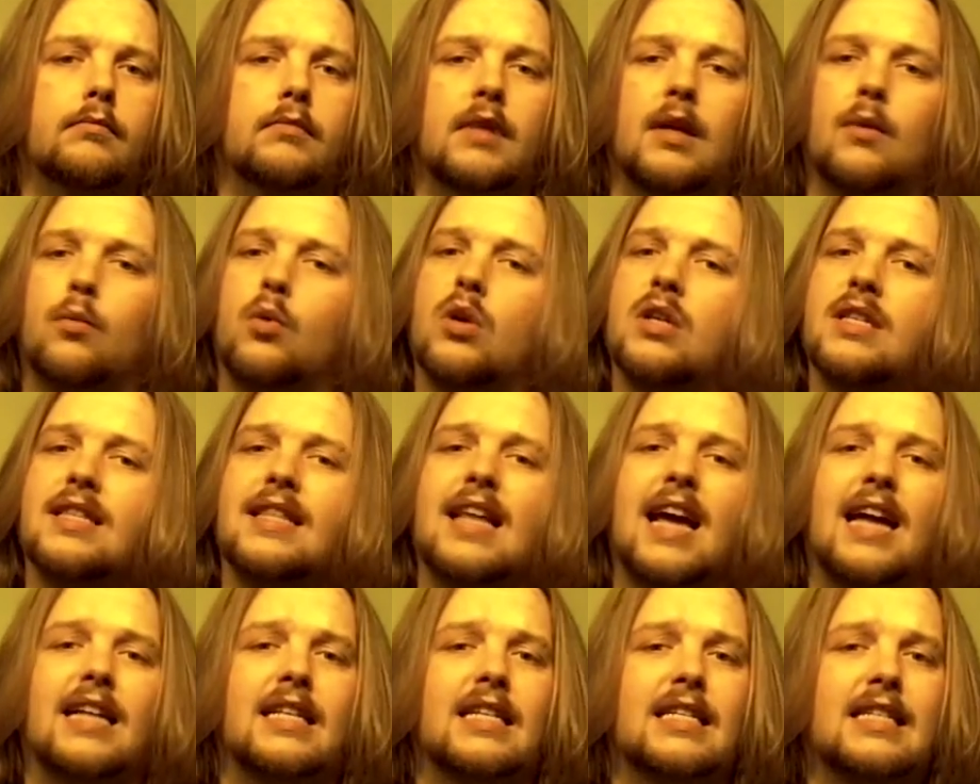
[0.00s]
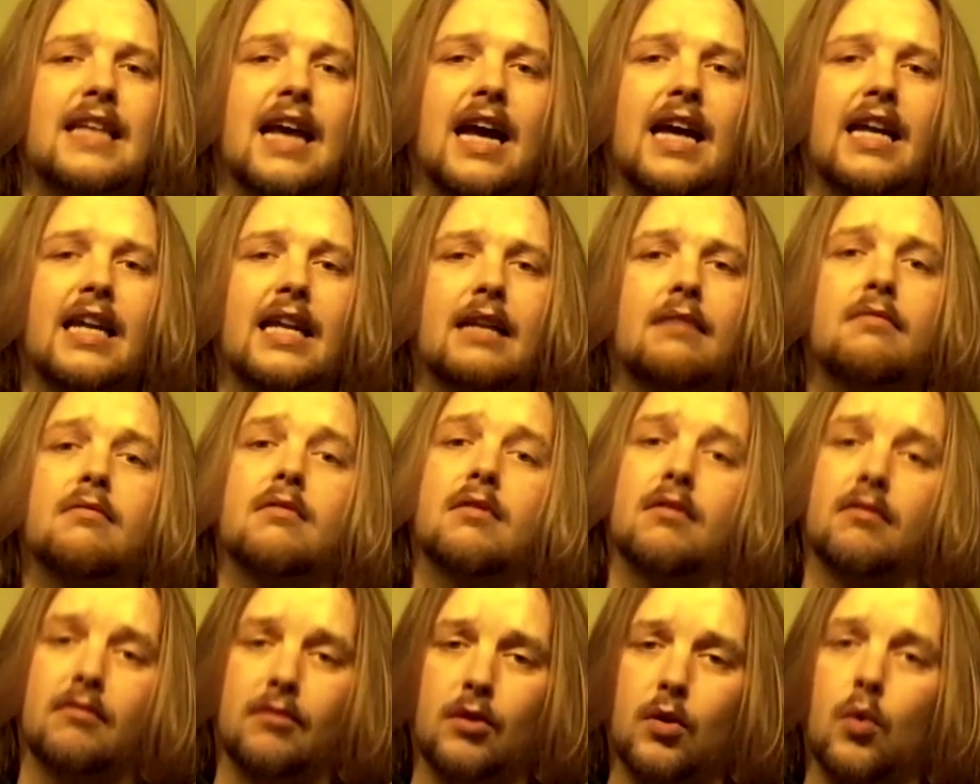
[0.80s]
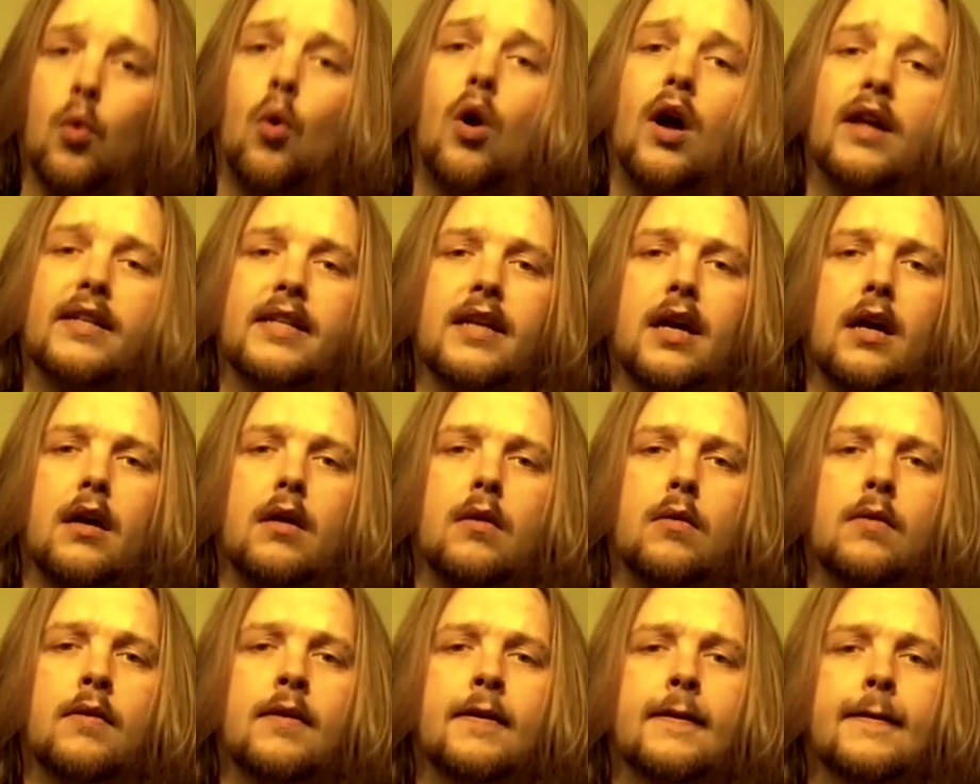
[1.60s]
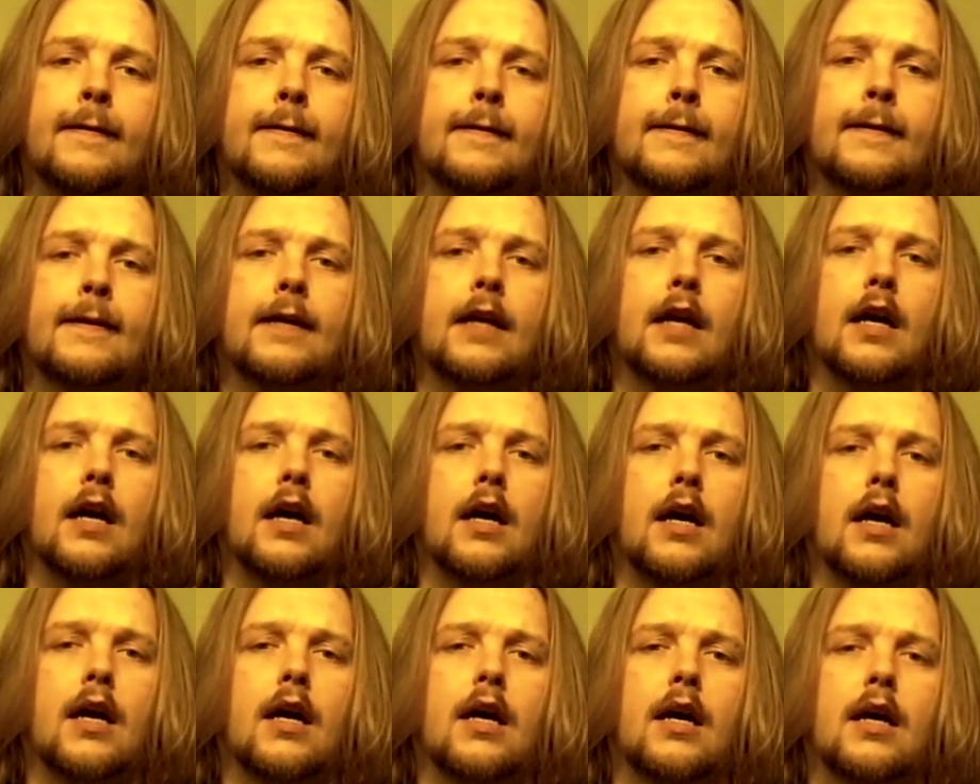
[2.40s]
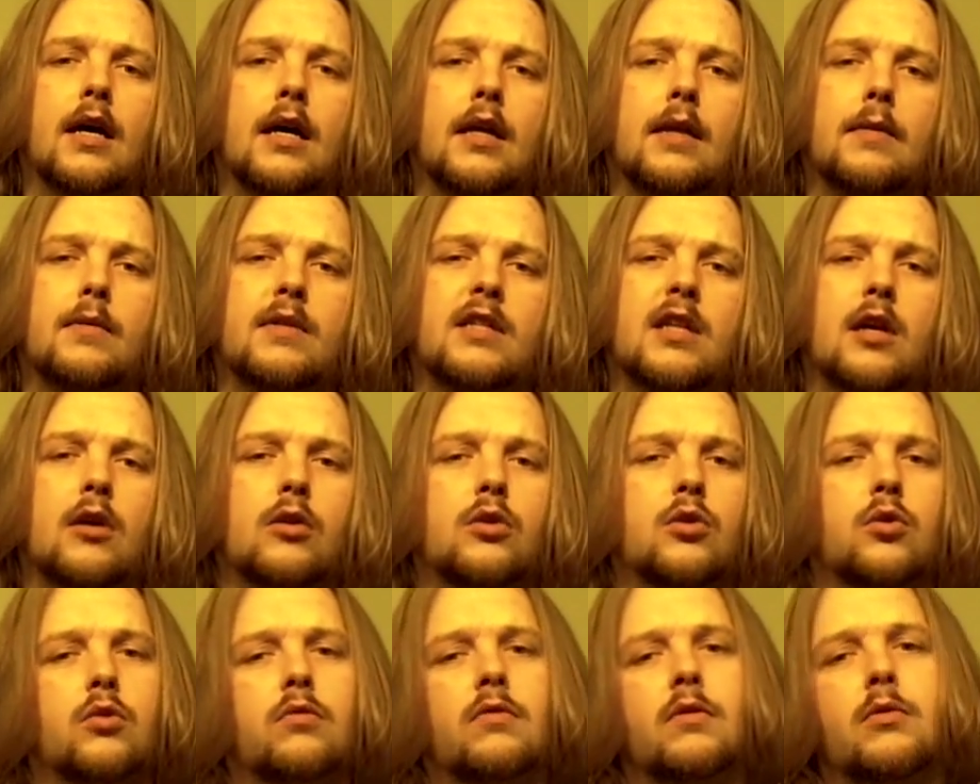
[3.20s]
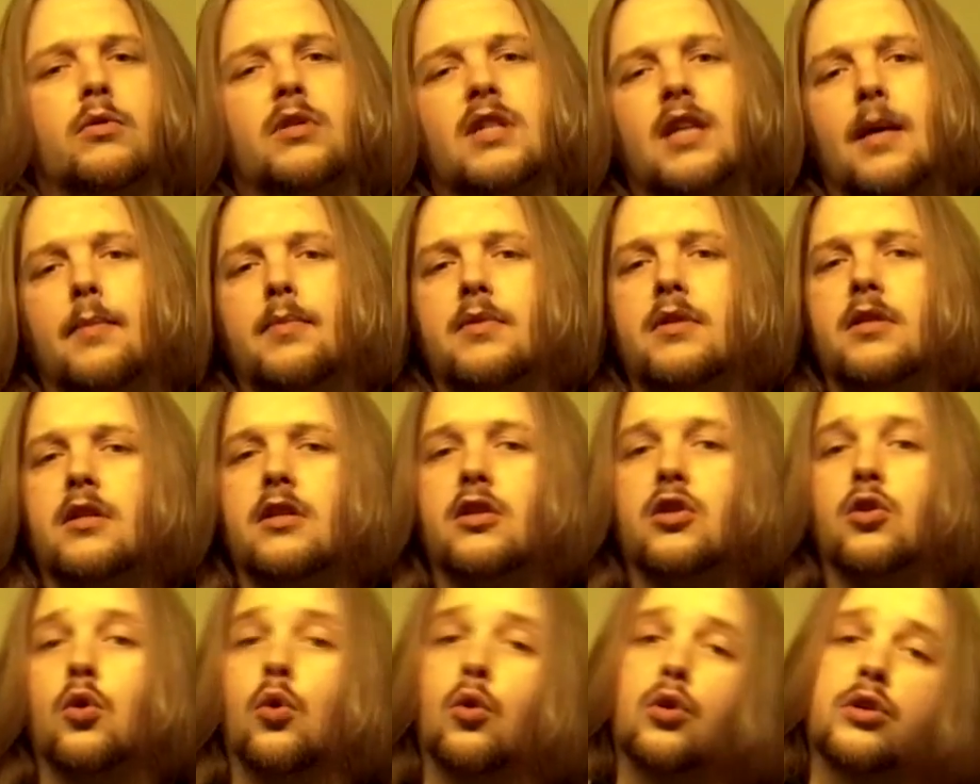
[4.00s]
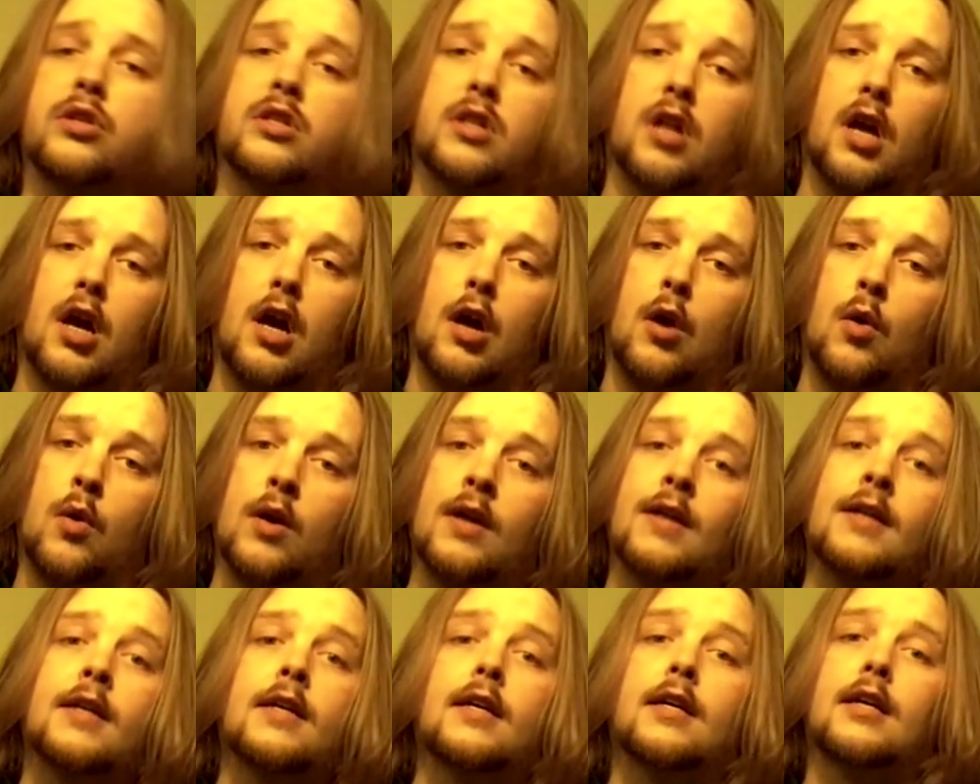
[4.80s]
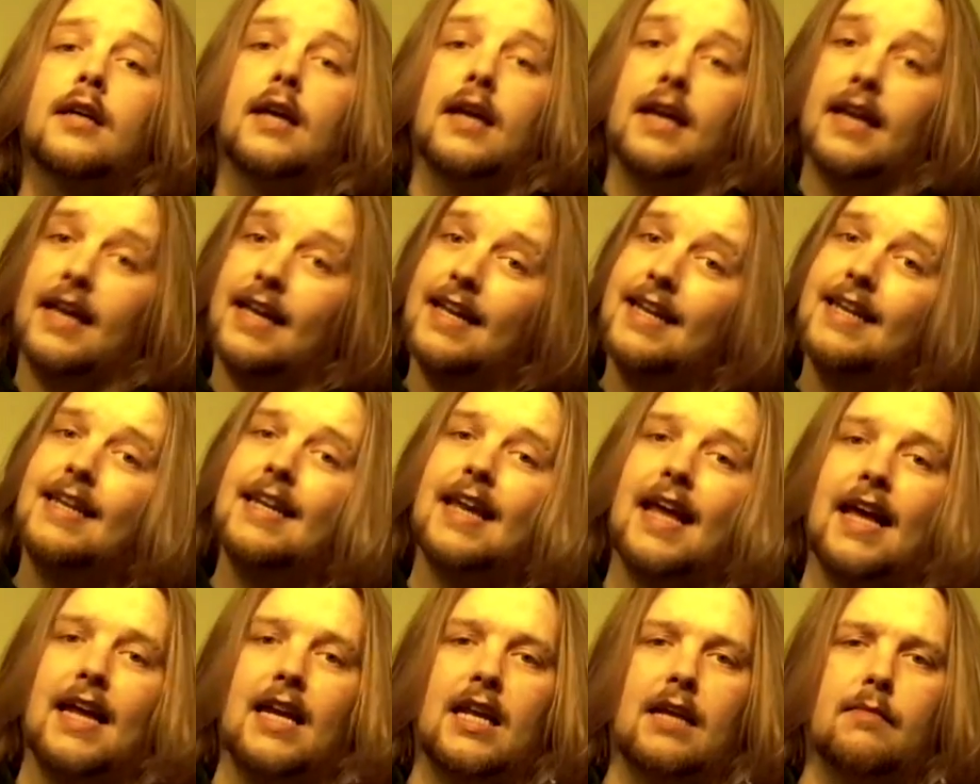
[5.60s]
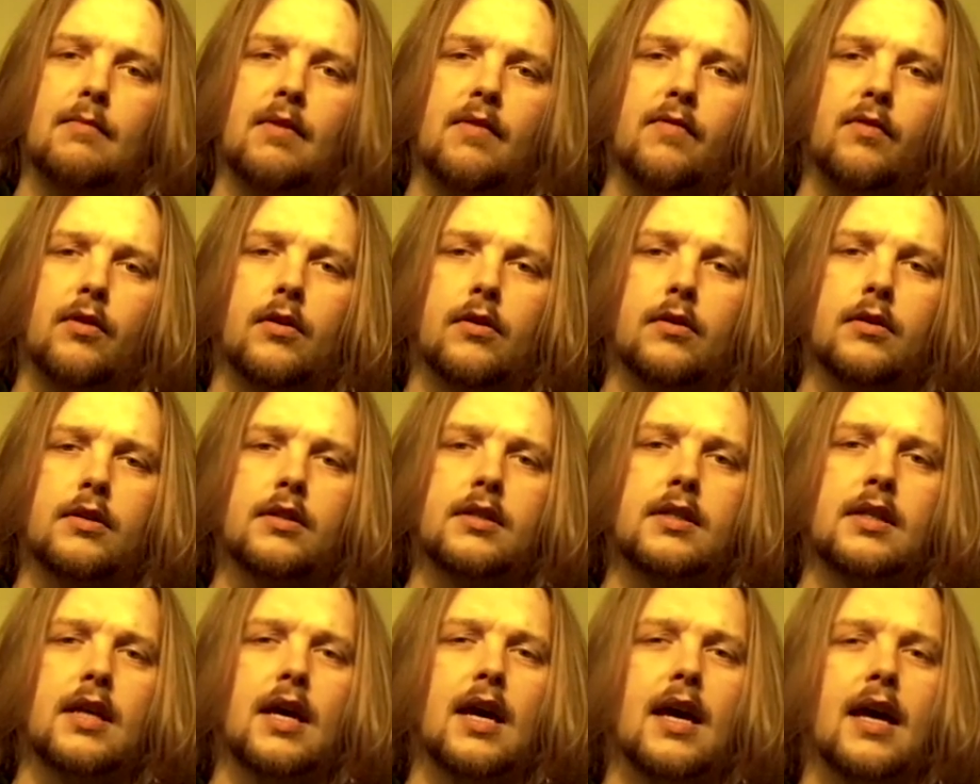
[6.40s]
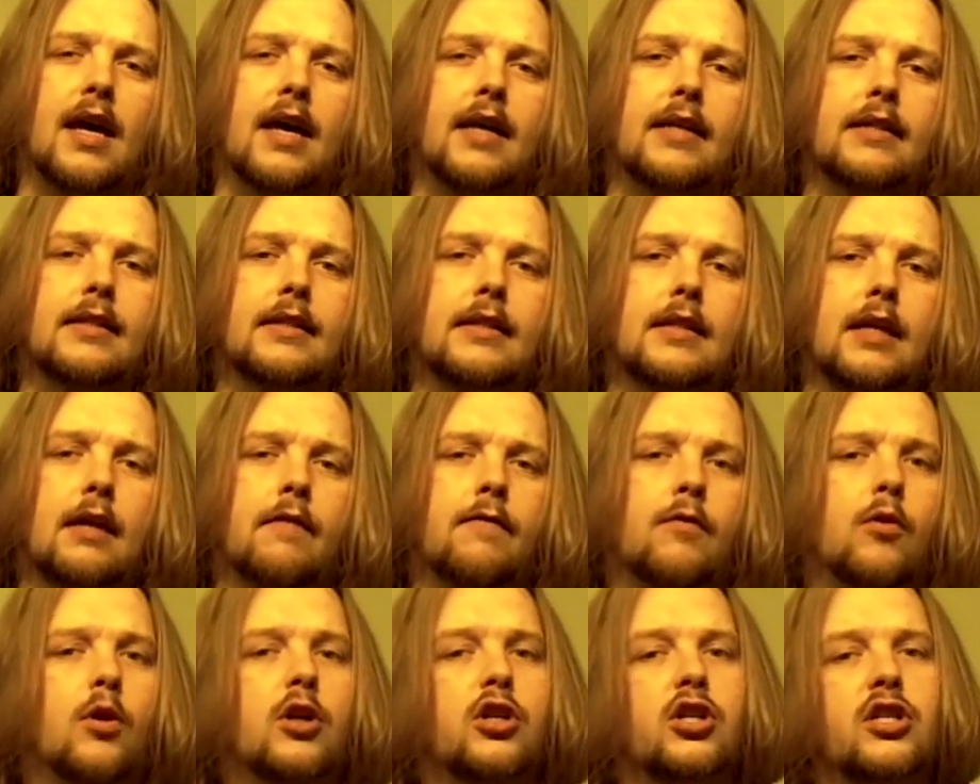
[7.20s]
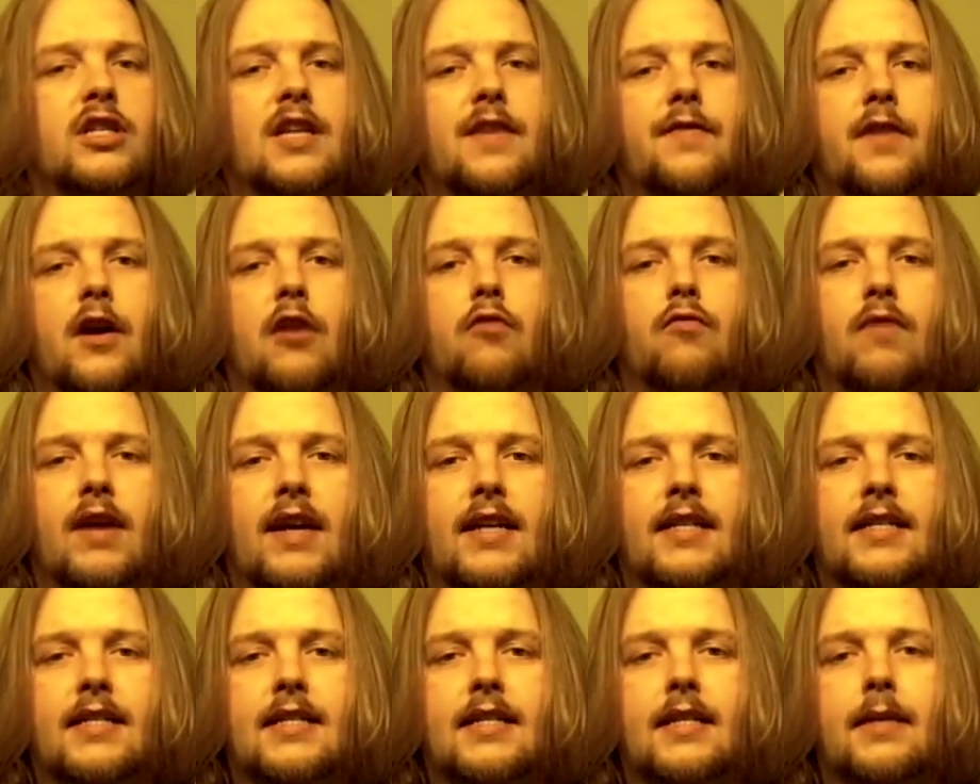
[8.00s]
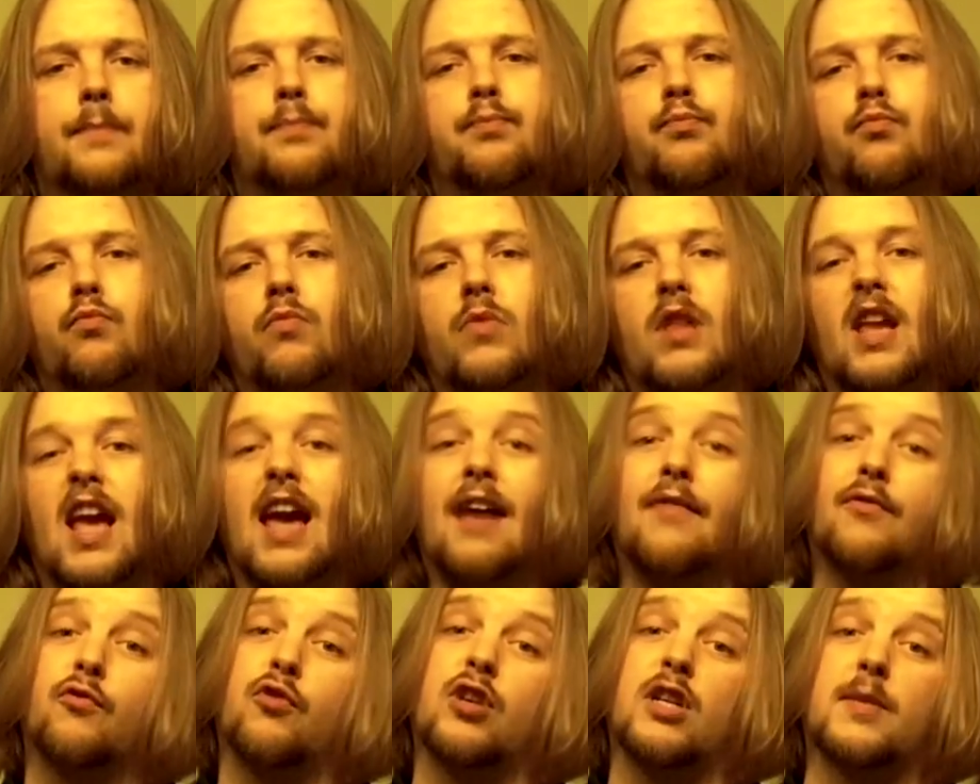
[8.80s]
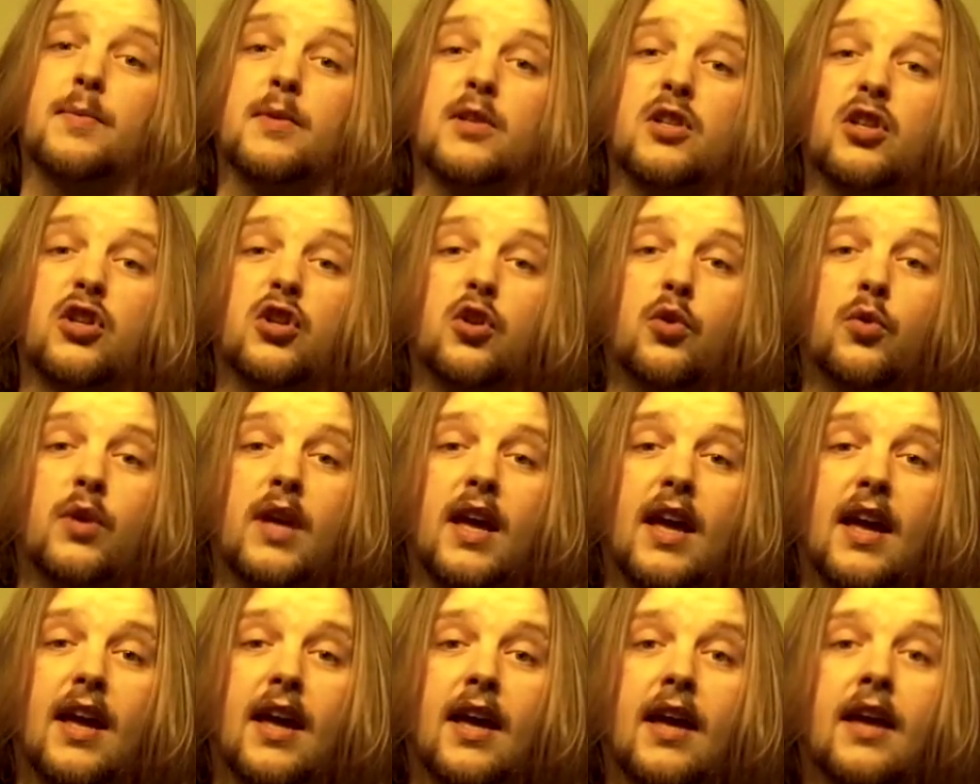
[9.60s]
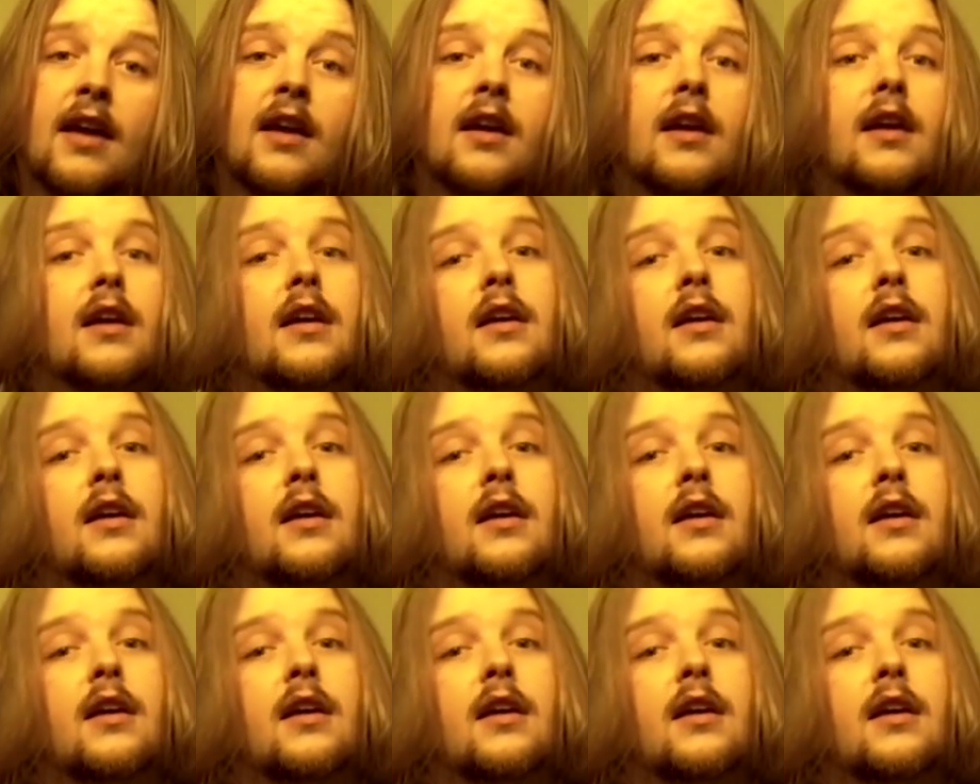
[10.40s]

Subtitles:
It wasn't that entertaining, quite dull. There was no sort of substance or style in any of my vlogs, and I thought I'd just give it a rest, have Christmas and New Year,